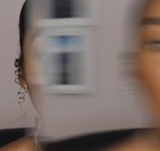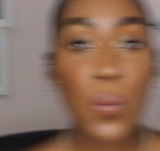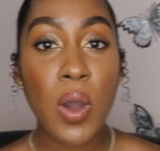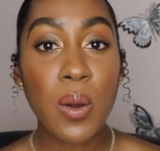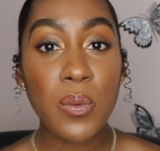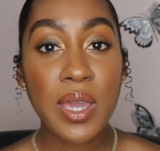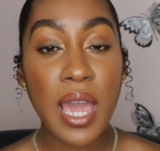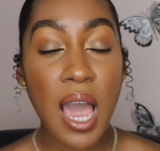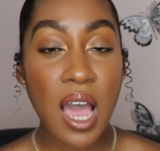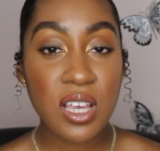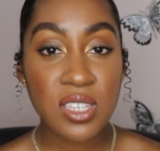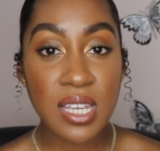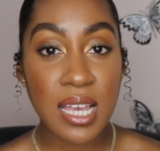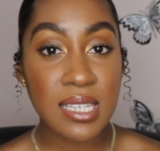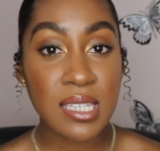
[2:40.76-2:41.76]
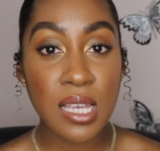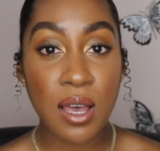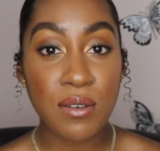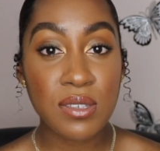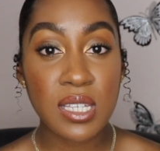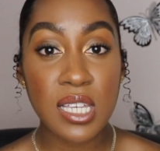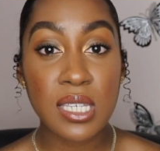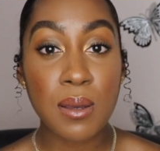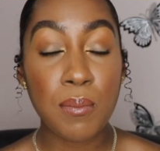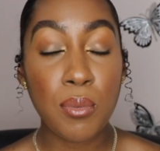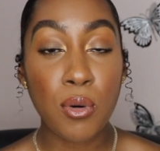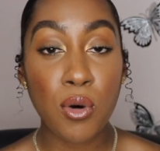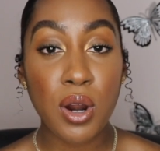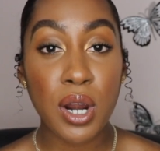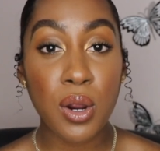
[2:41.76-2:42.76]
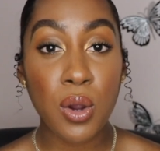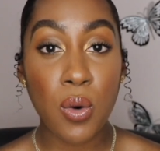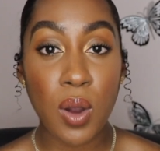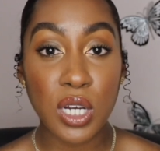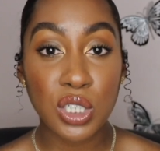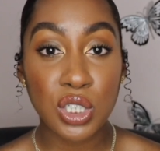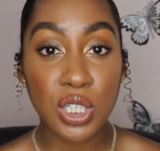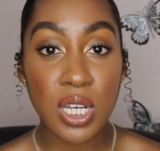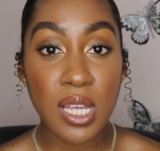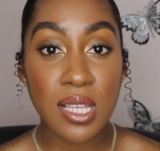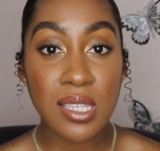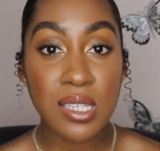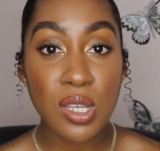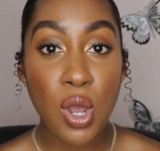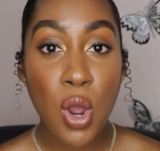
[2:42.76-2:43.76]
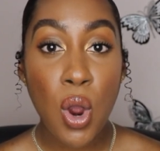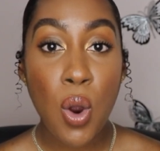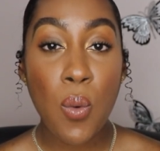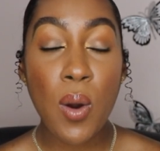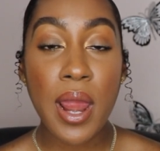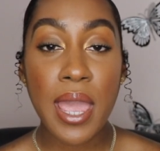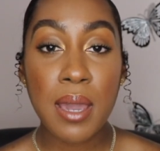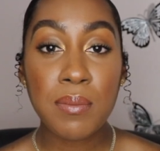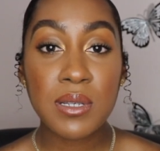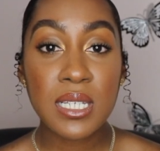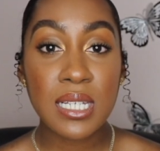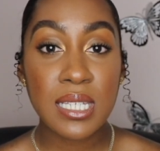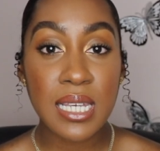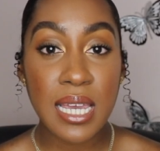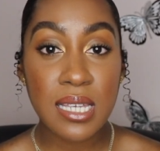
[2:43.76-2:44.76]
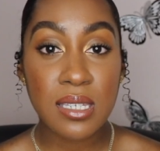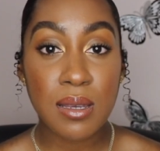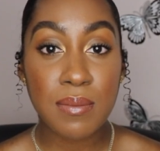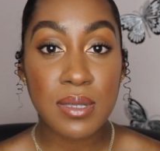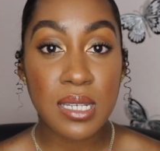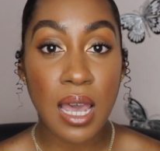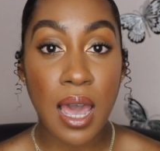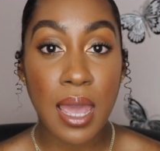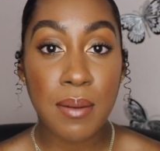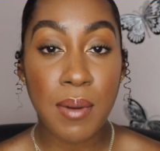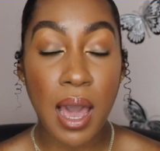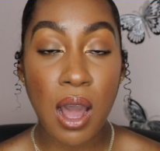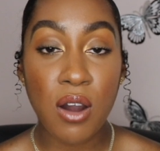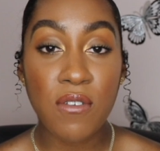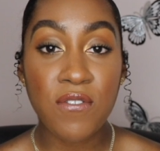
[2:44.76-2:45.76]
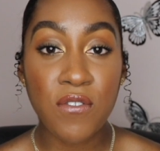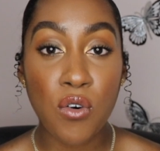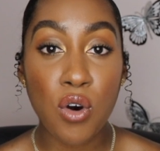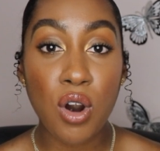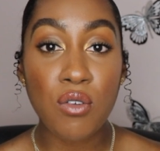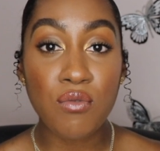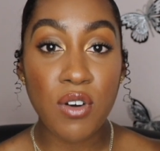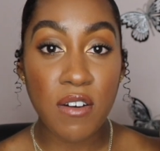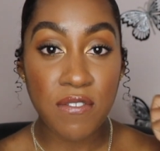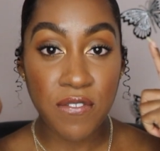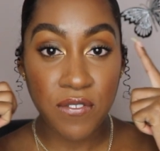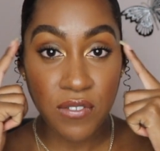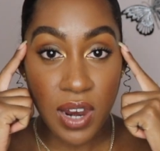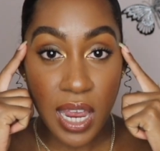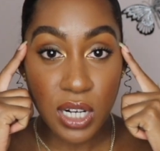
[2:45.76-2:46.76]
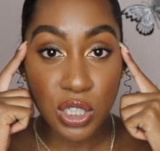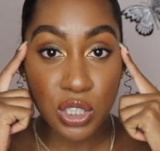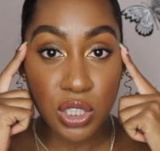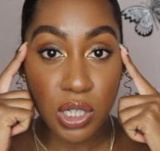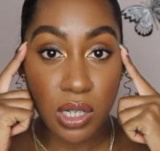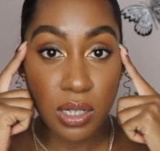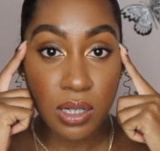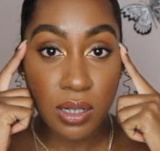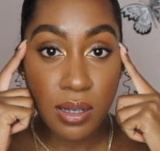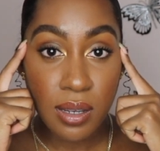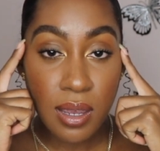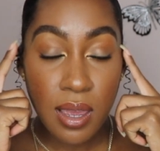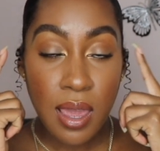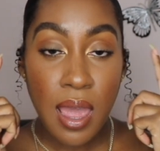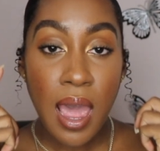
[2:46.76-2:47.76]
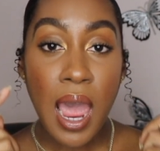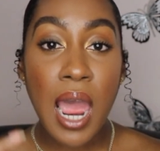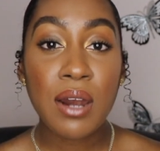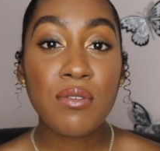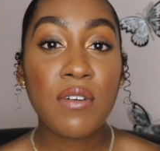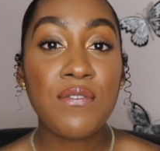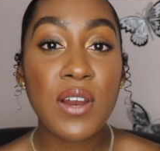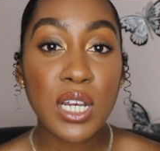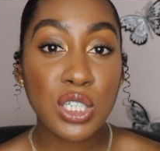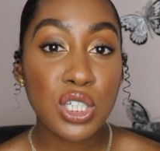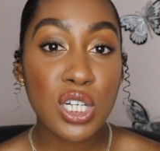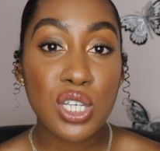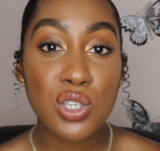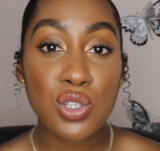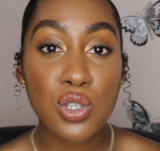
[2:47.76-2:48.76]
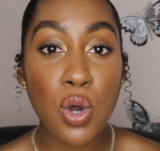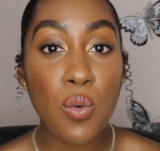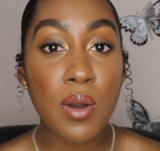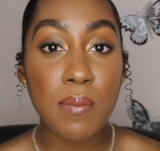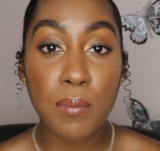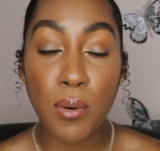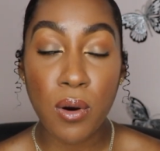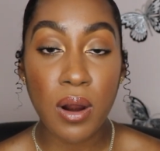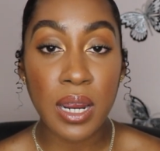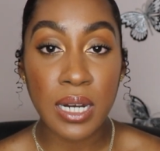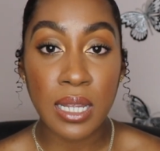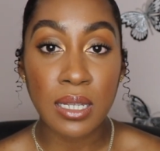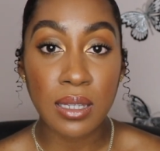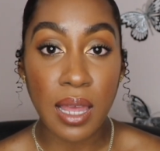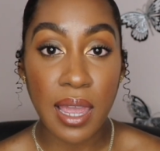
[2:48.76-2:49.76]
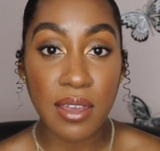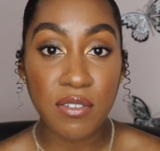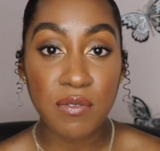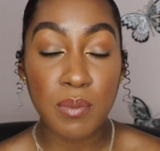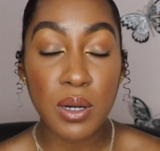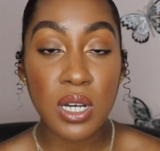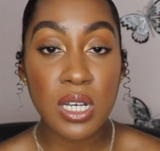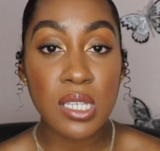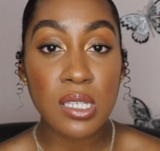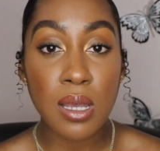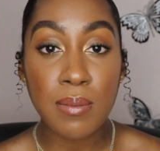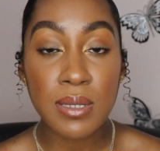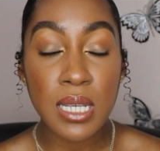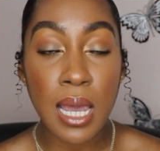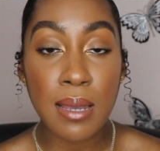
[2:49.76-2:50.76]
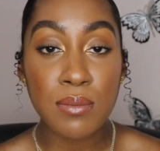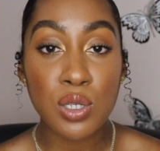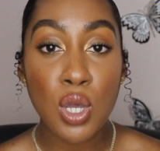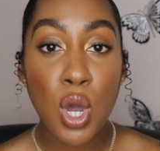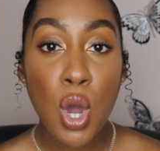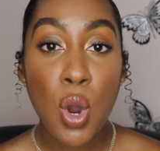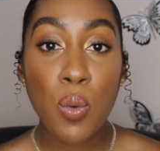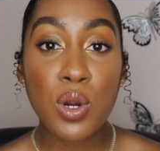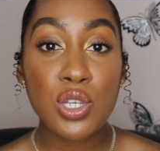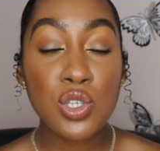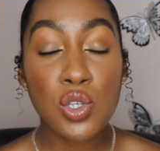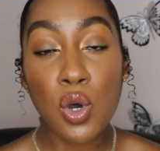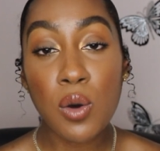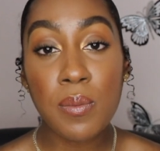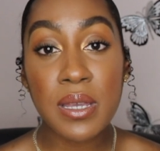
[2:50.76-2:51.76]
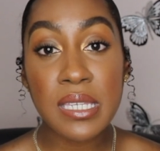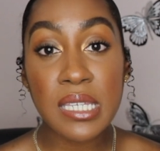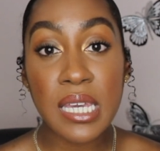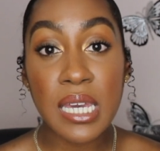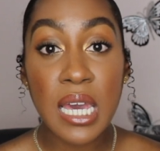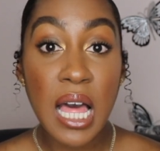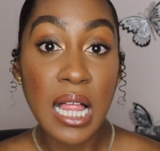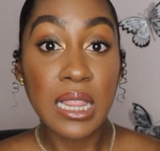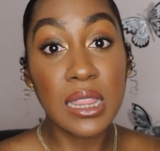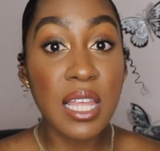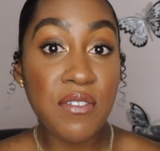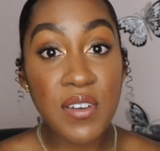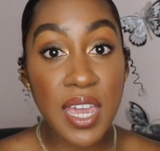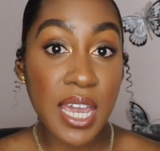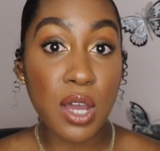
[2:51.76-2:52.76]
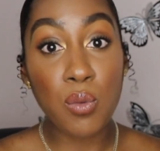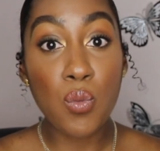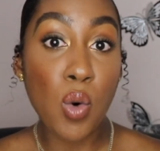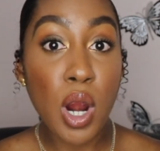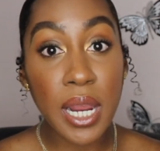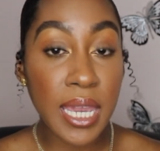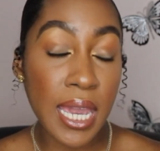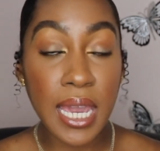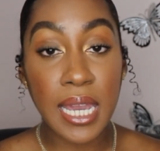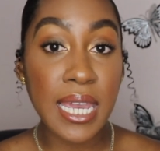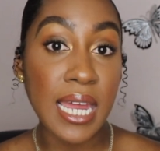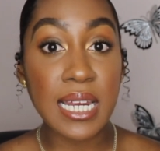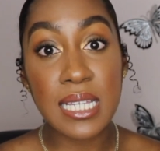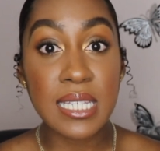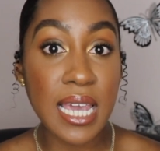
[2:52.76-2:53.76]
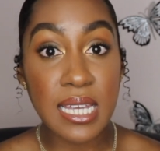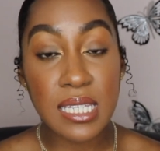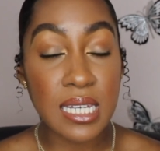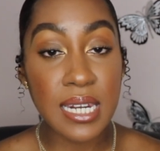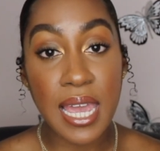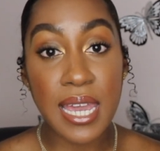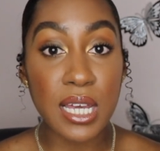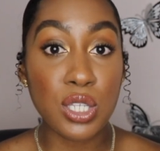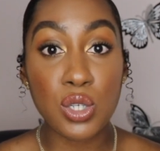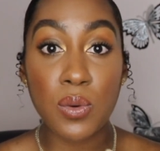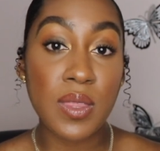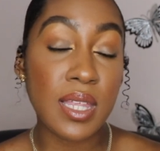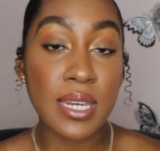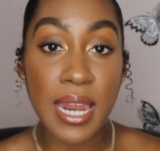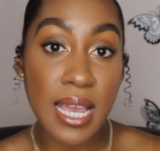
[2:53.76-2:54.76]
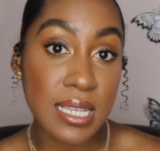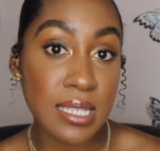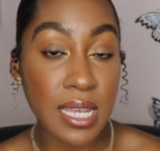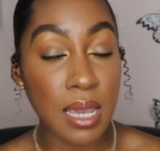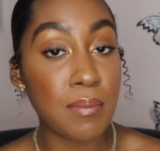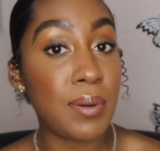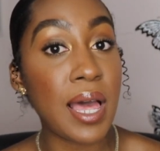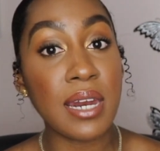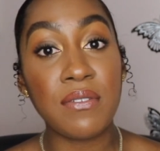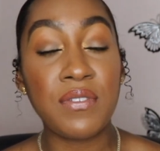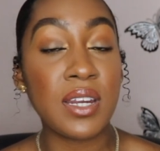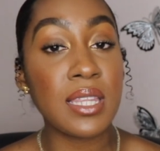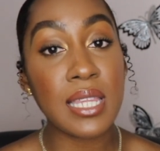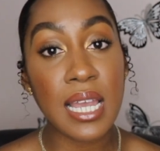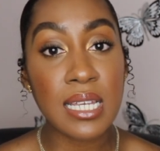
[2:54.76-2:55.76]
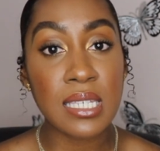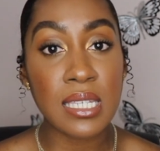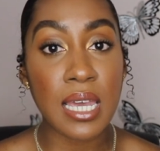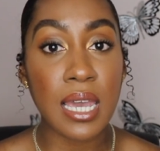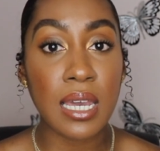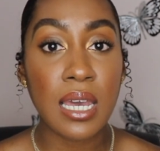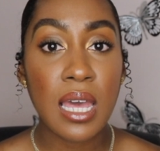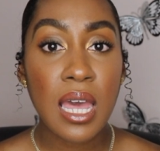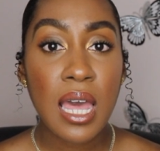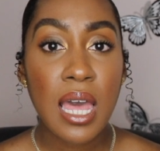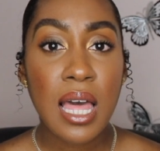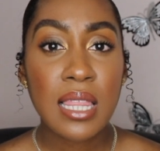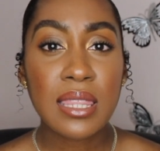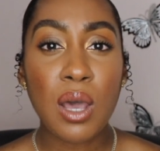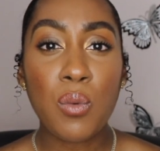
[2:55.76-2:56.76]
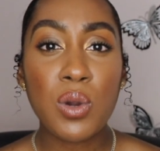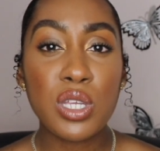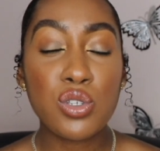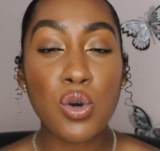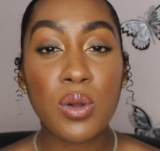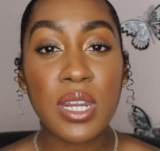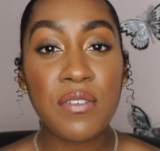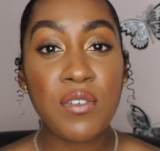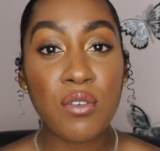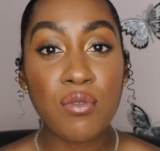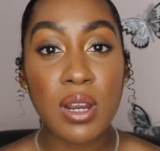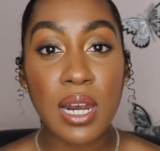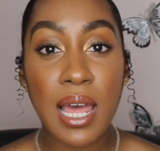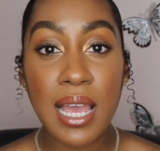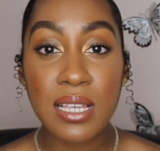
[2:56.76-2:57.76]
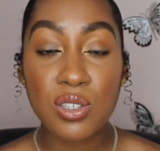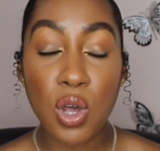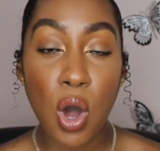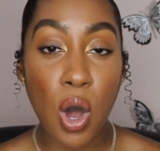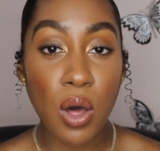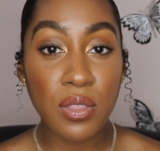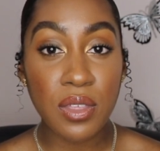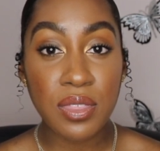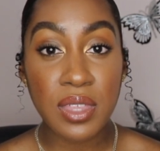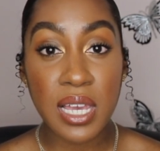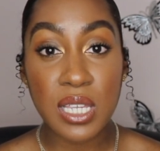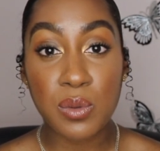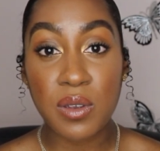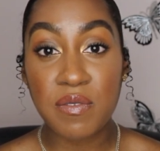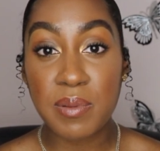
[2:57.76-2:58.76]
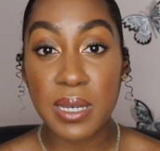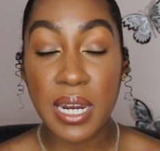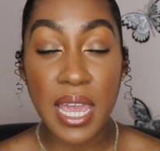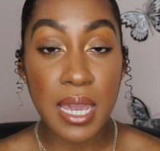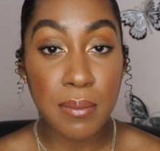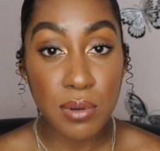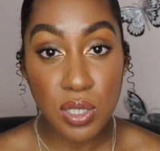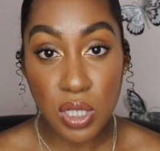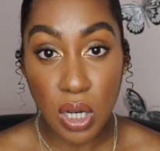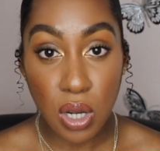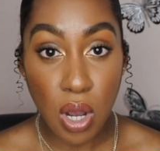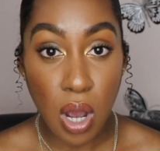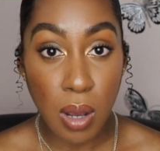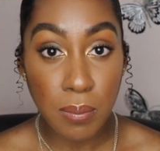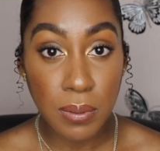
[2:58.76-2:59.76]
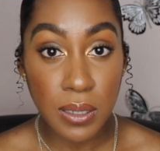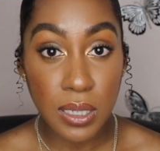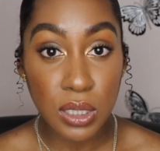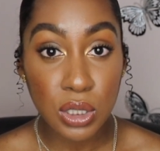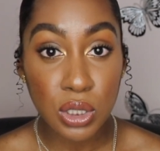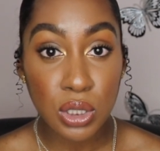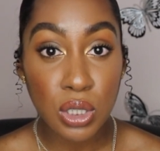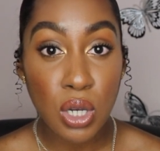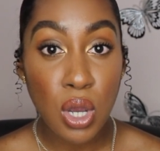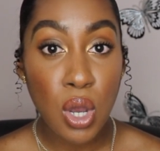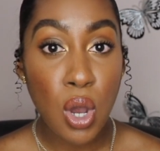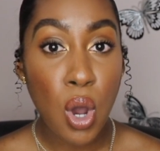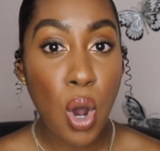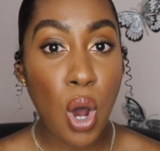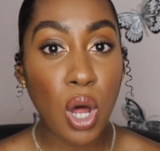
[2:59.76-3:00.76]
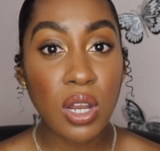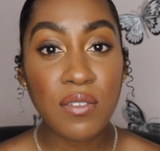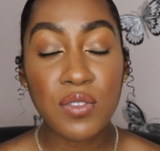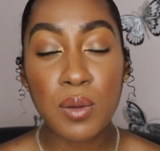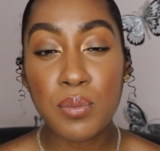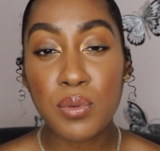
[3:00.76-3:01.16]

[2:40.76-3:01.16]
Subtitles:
When we ask ourselves these important questions, we're able to take some time out for reflection. And reflection is so important in life because sometimes we're so busy living and working and getting day to day and doing the next thing and planning for the next thing, that we don't even realize all the things we've been able to accomplish, all of the